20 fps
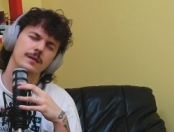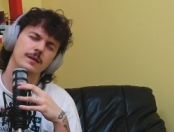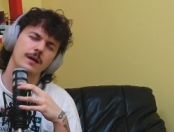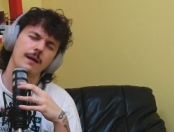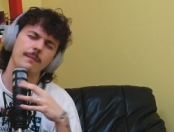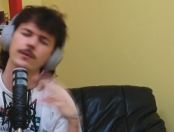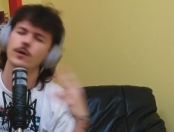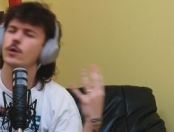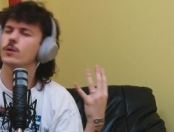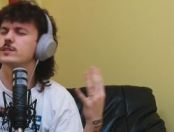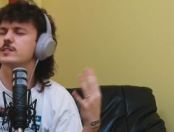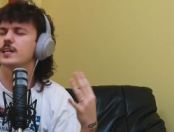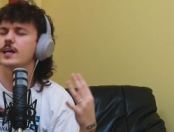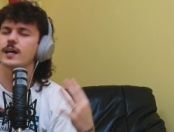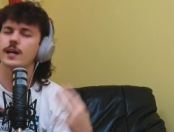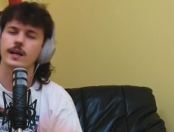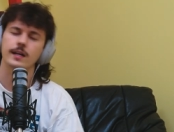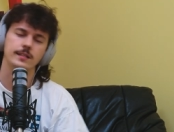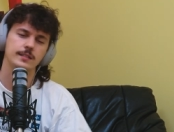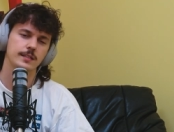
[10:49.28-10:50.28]
I'm going
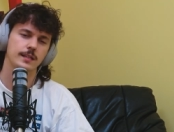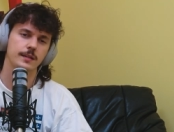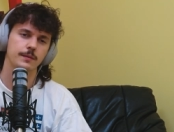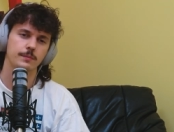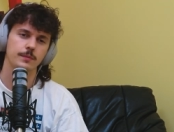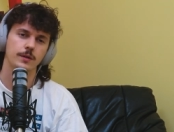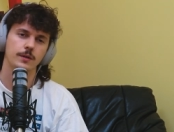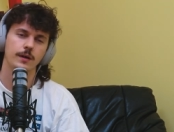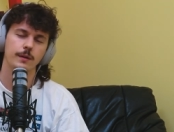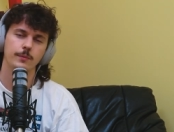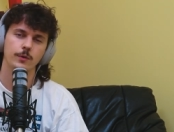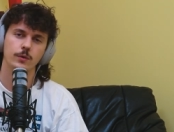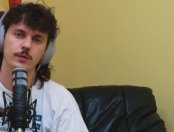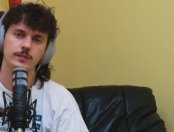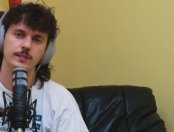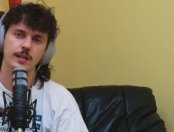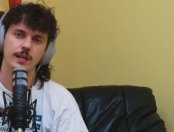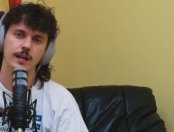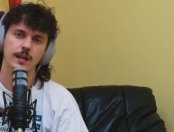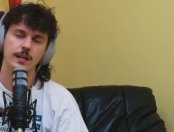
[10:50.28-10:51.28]
10 out of 10, bro. I'm
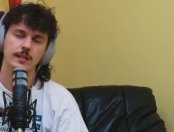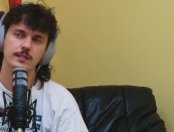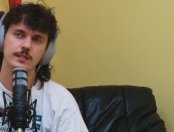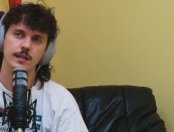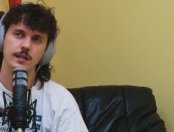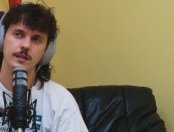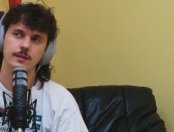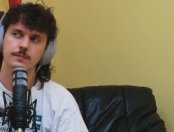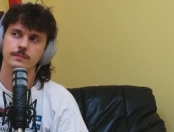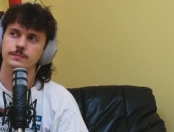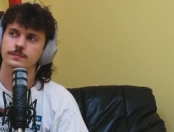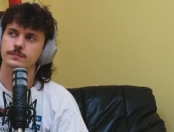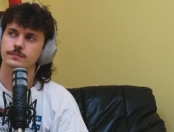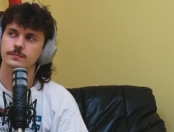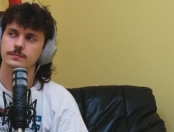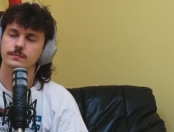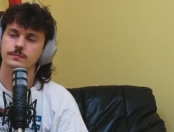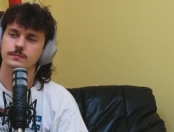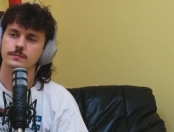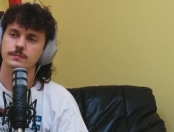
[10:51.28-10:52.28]
going 10 out of 10
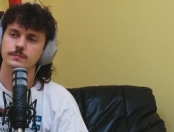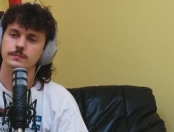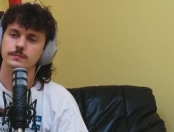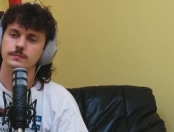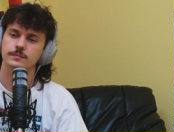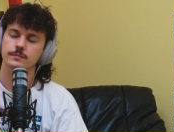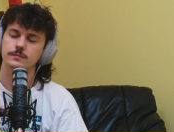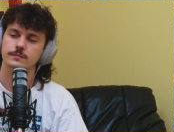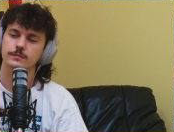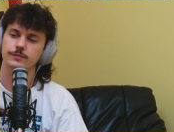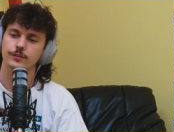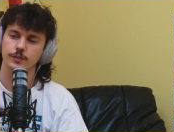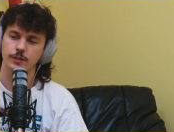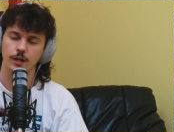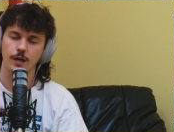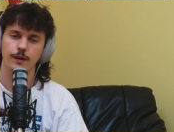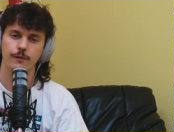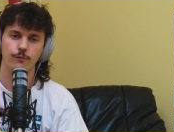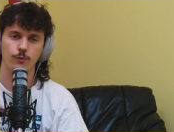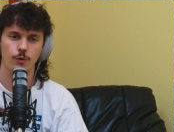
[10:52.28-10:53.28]
for
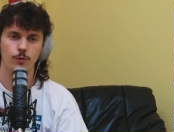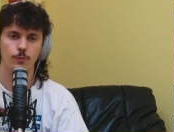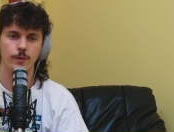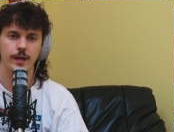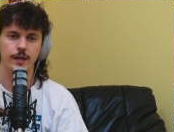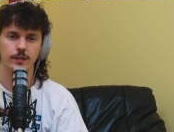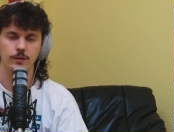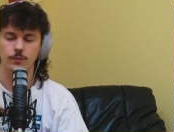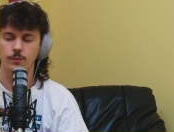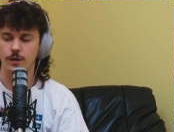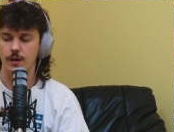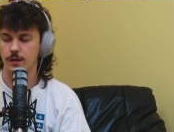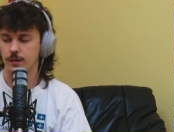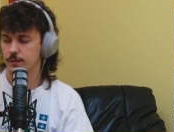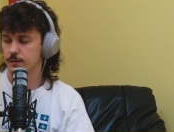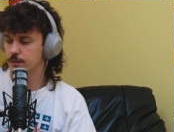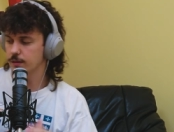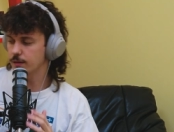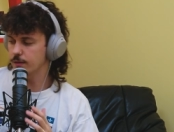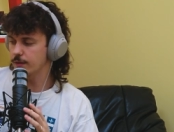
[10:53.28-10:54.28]
God of War Ragnarök.
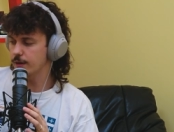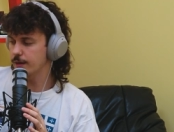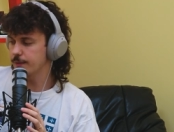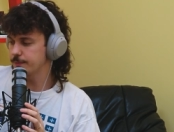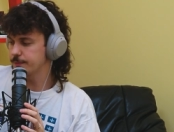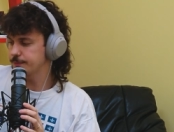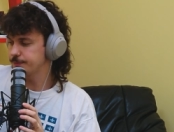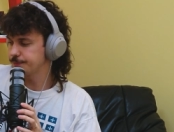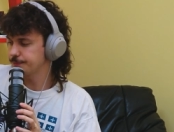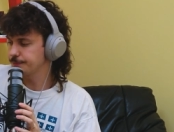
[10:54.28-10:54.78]
All right.